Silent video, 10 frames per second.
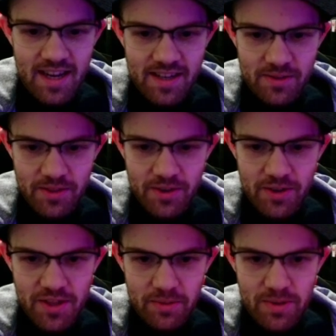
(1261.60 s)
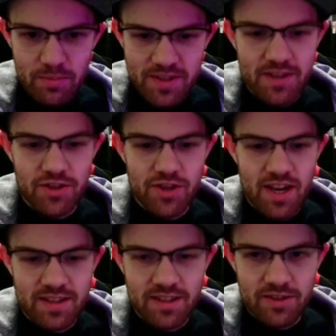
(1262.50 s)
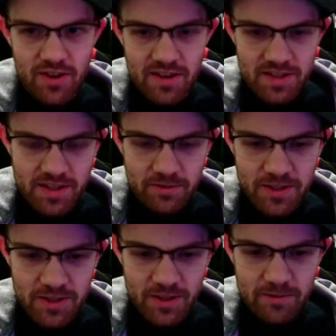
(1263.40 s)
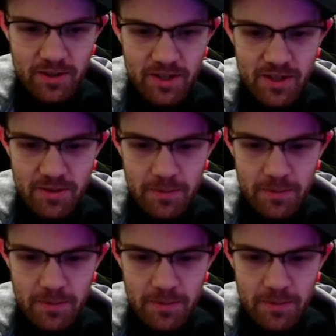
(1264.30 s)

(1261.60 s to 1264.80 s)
so a 33% chance to draw our Silver Surfer.